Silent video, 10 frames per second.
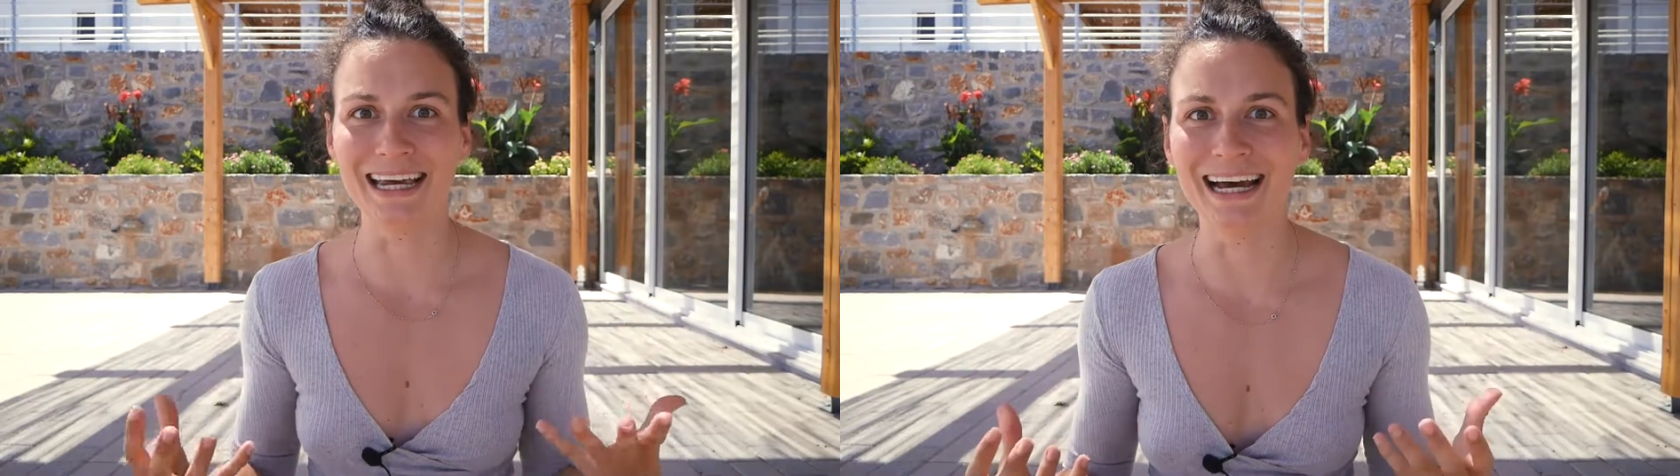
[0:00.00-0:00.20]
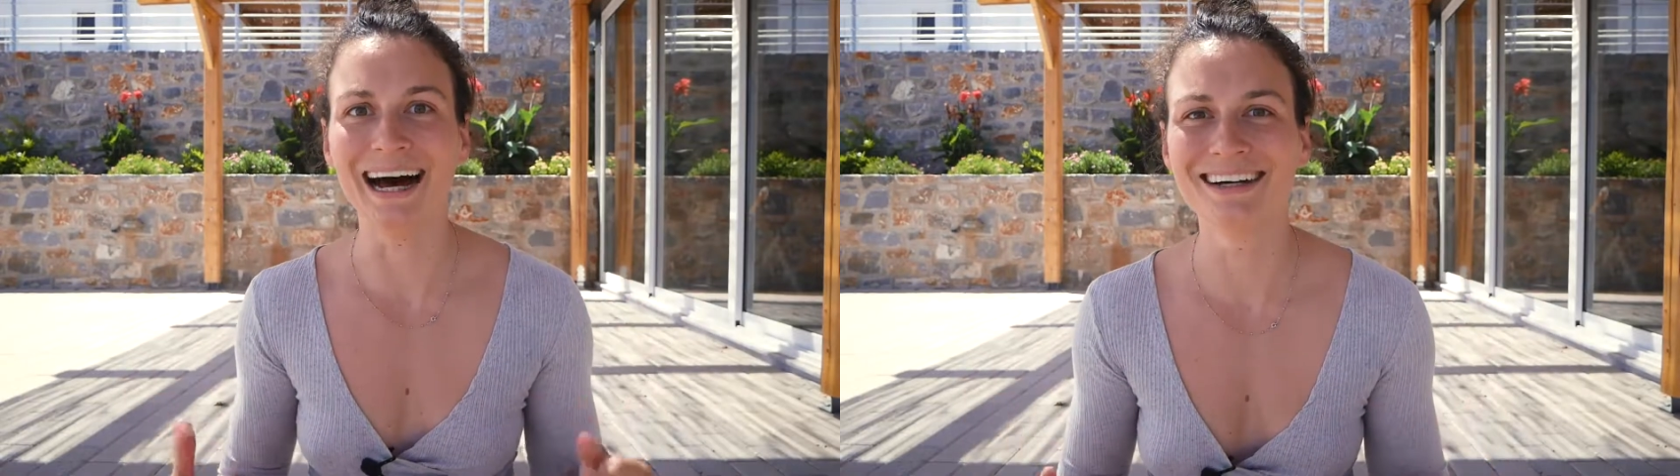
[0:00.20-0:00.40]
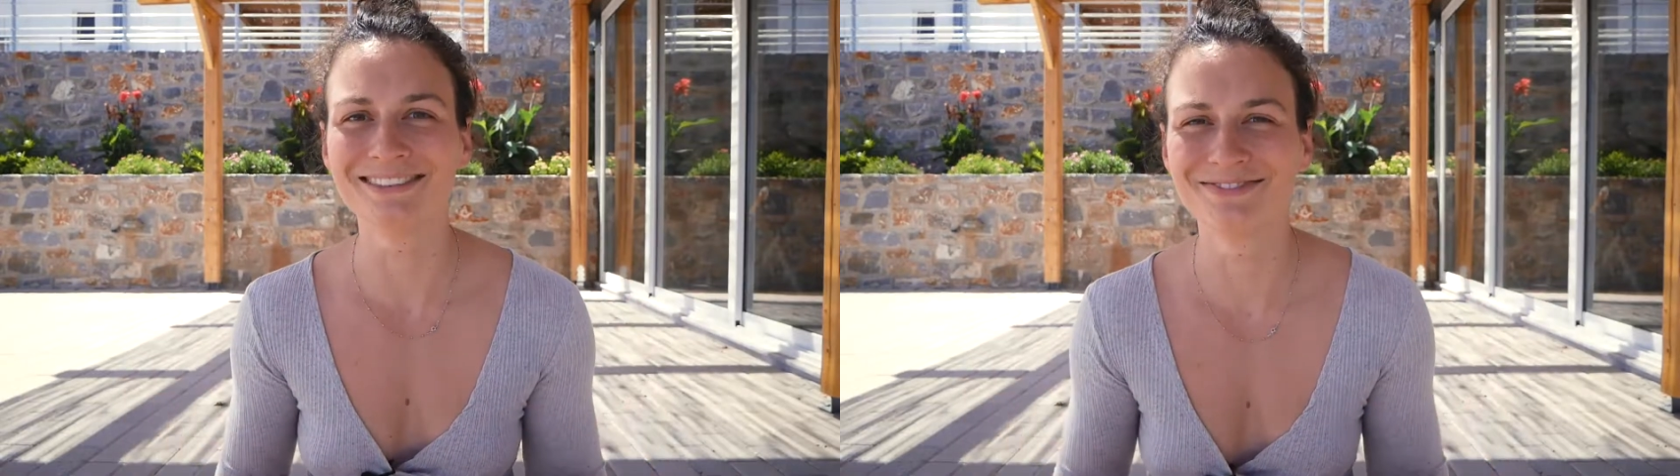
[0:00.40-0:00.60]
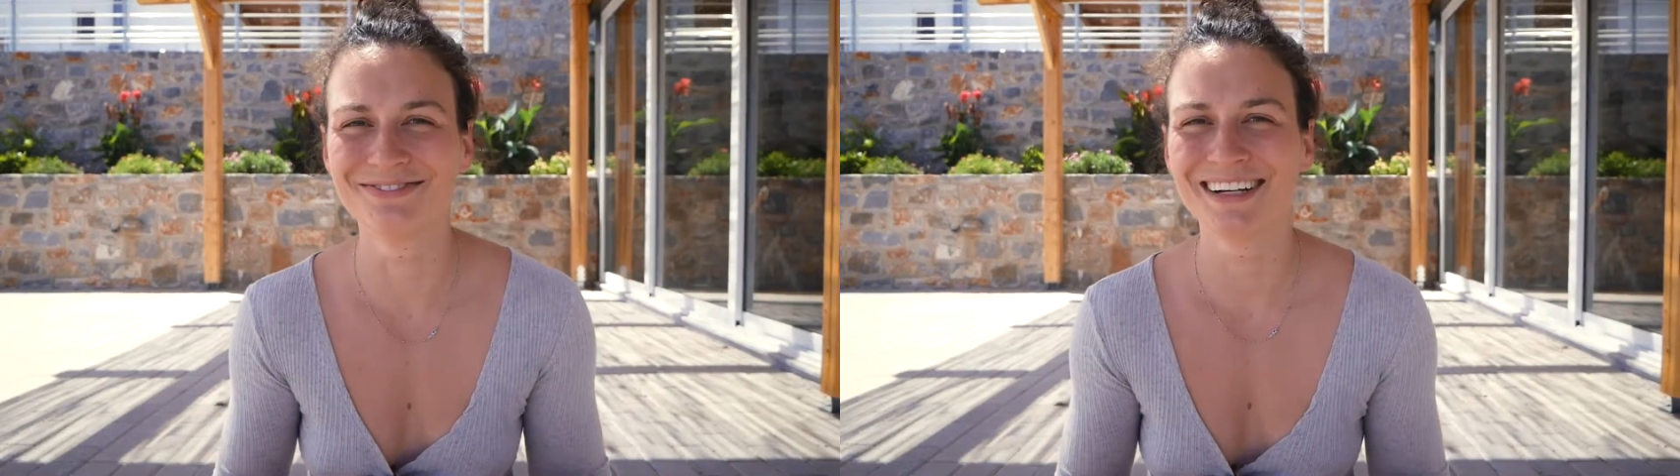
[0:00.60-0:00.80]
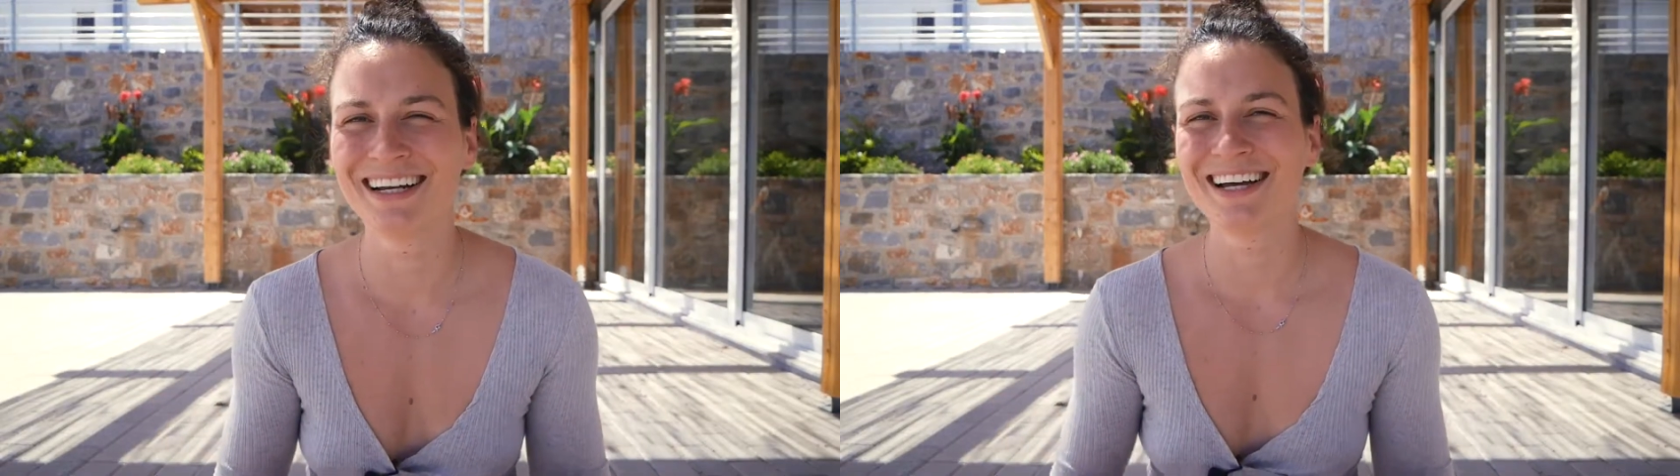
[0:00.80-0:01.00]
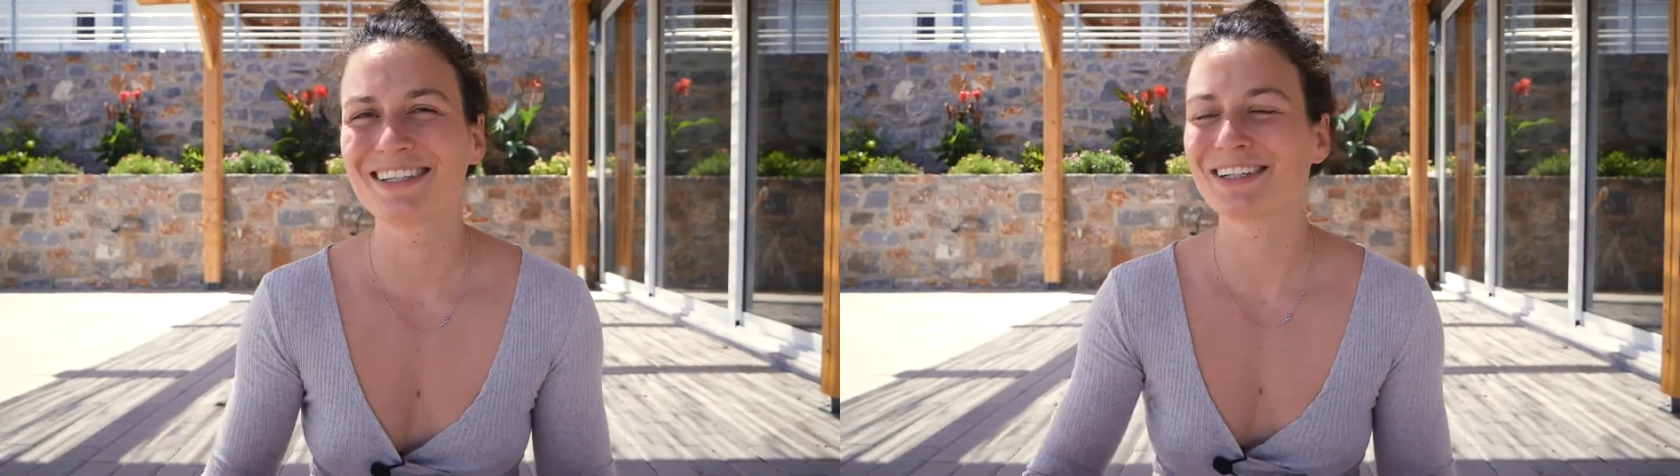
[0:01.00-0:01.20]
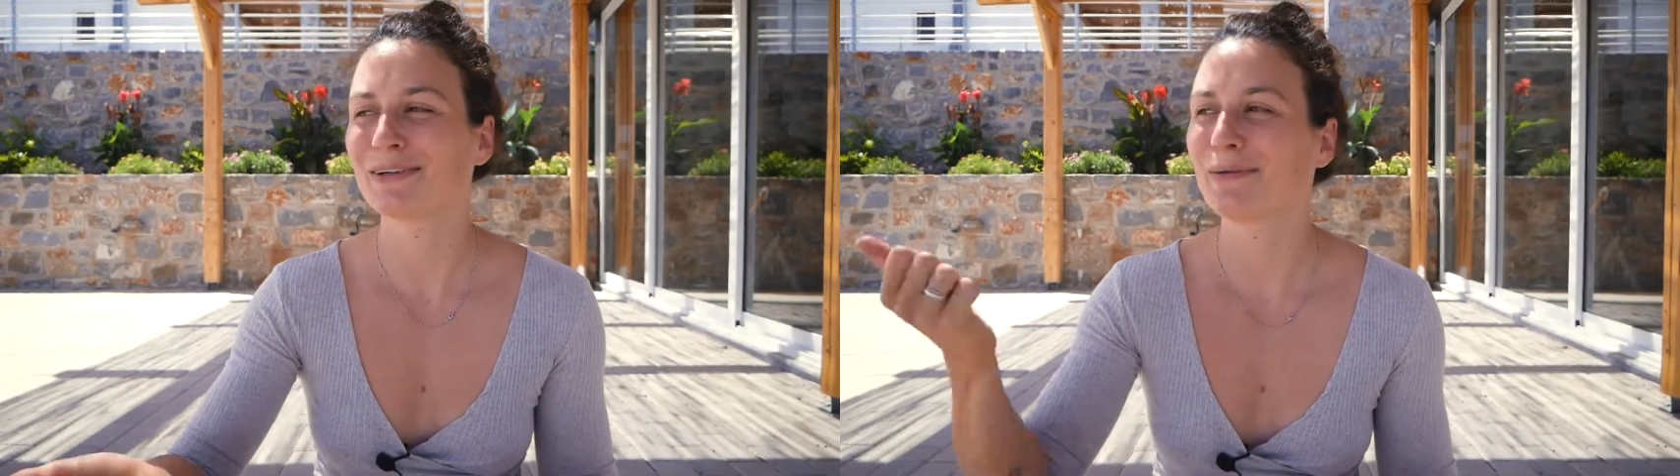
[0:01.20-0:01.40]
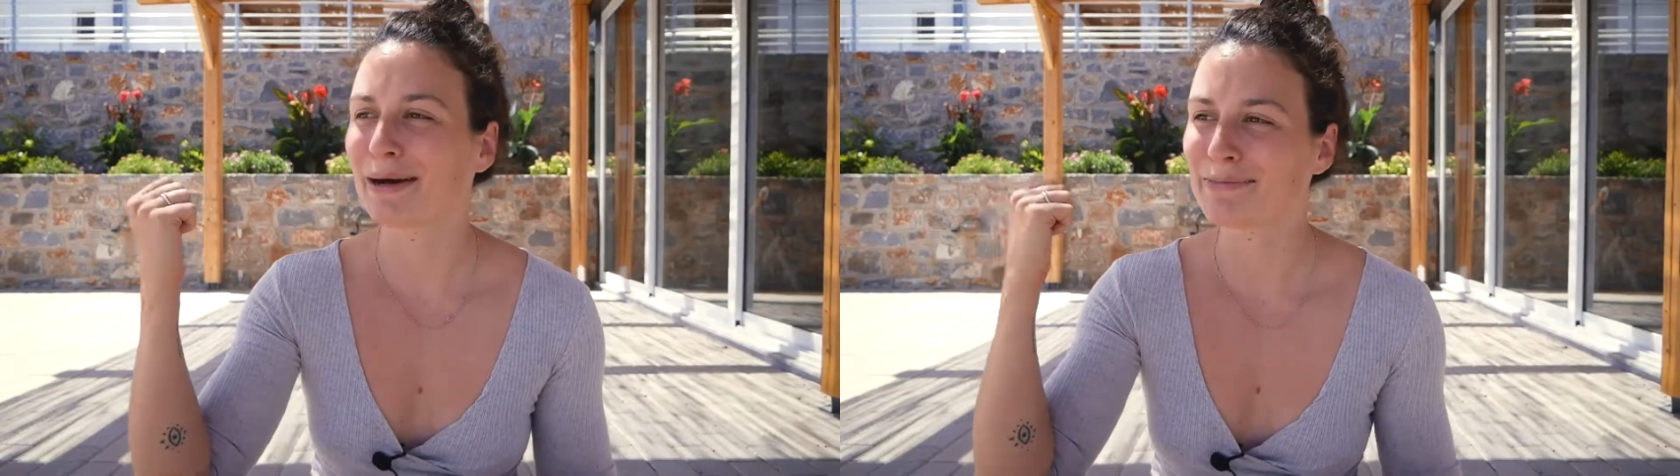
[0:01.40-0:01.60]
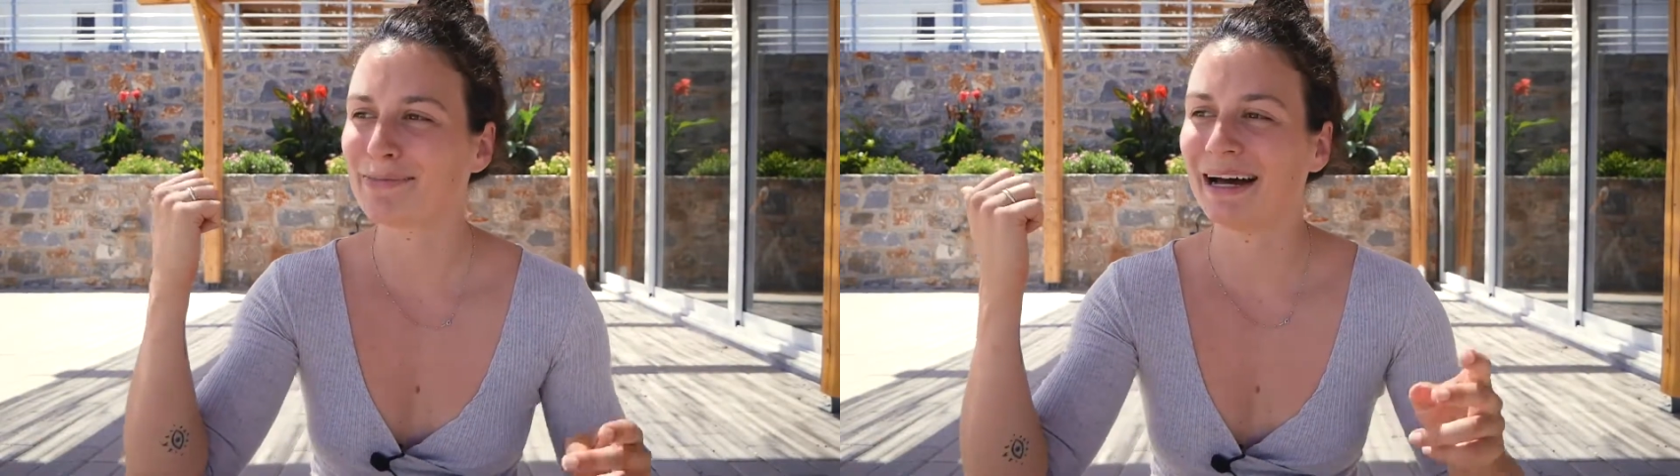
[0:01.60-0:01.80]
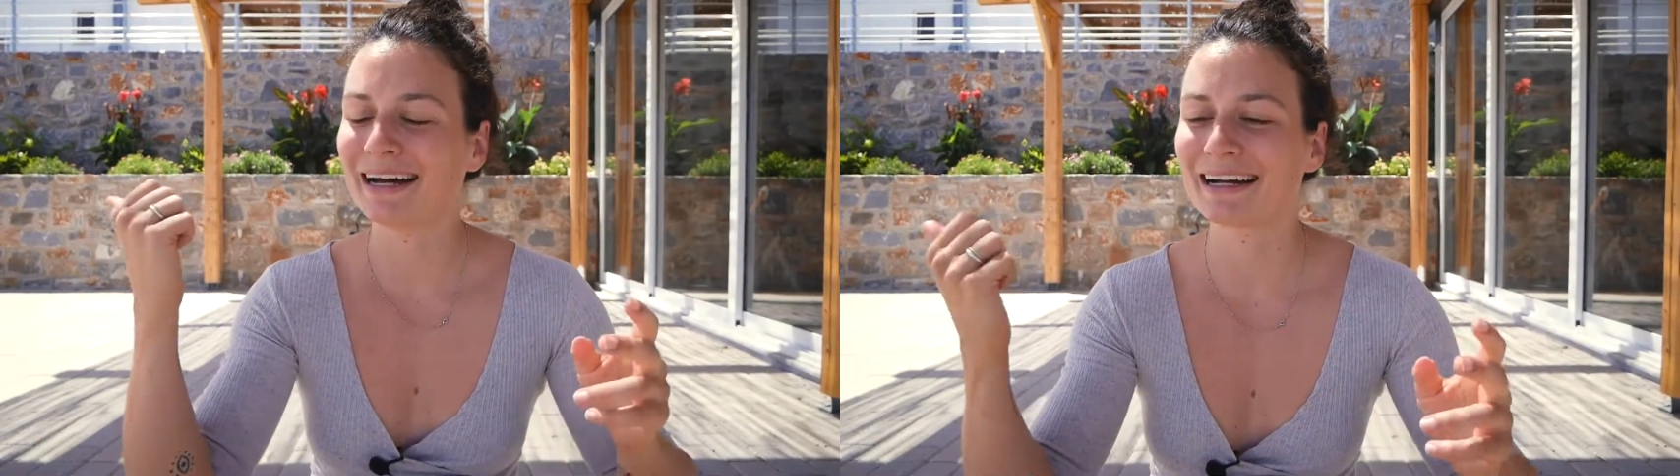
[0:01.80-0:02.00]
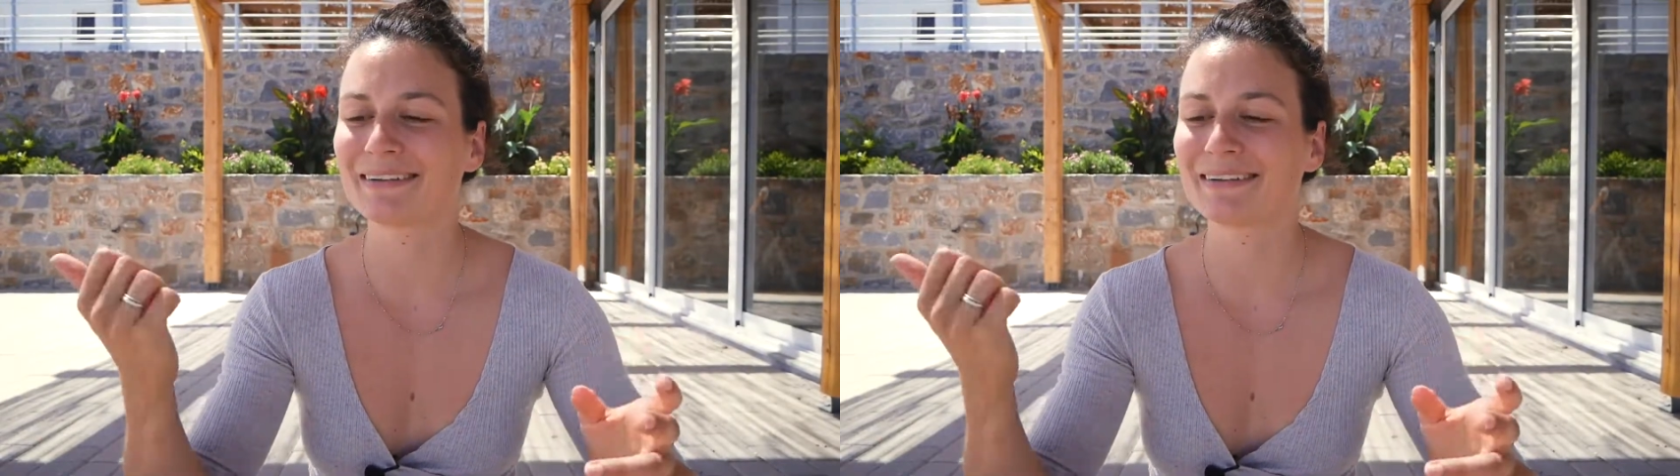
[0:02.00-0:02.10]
here. So I went back.